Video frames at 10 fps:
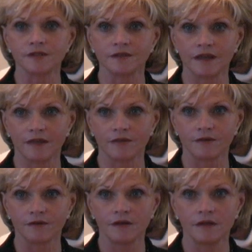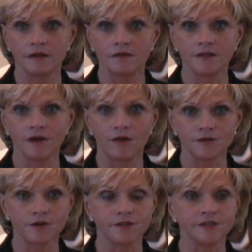together the
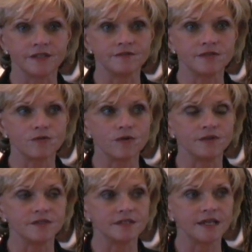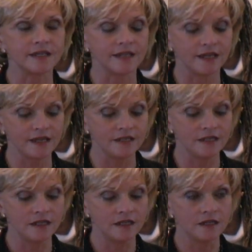alternatives for this decade.
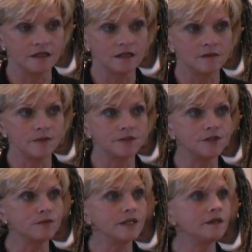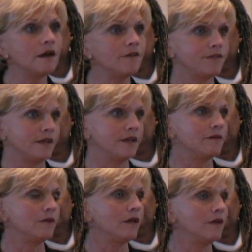But doing nothing
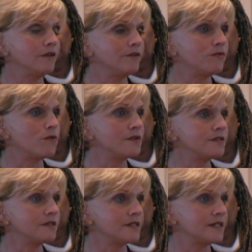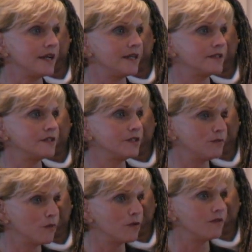will only force the state to do
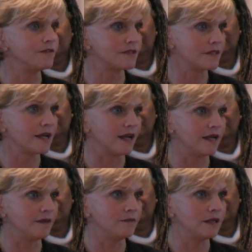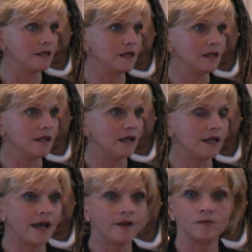more of the same. And
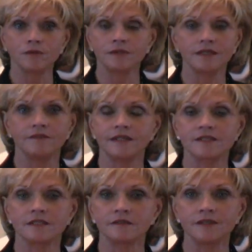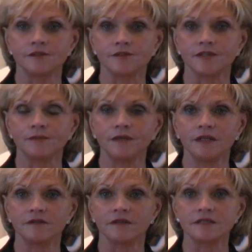I don't believe that's the leadership
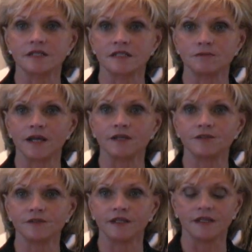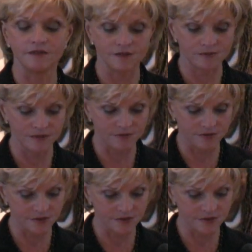any of us expect or need in the 21st